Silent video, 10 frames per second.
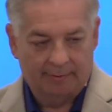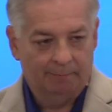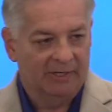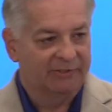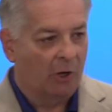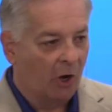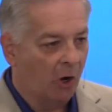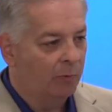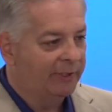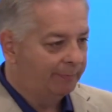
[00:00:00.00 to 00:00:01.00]
must
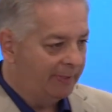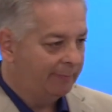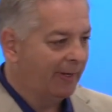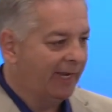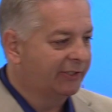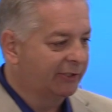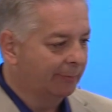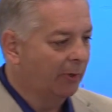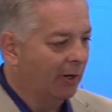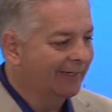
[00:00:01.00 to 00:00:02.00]
always be based
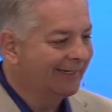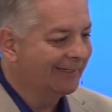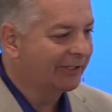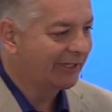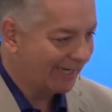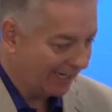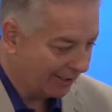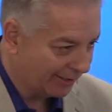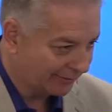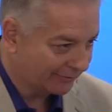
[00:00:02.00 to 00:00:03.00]
upon His
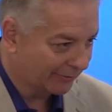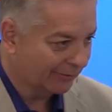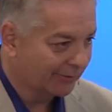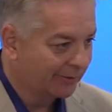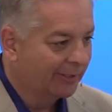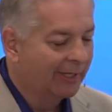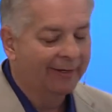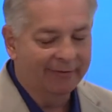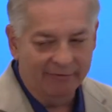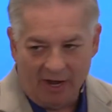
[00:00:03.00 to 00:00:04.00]
character,
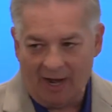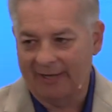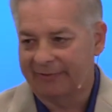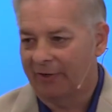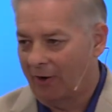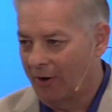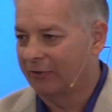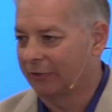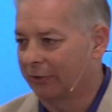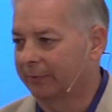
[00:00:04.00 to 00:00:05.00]
not our
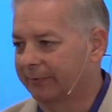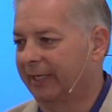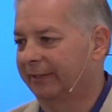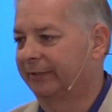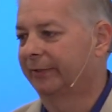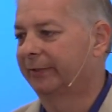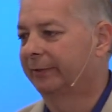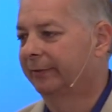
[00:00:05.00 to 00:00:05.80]
circumstances.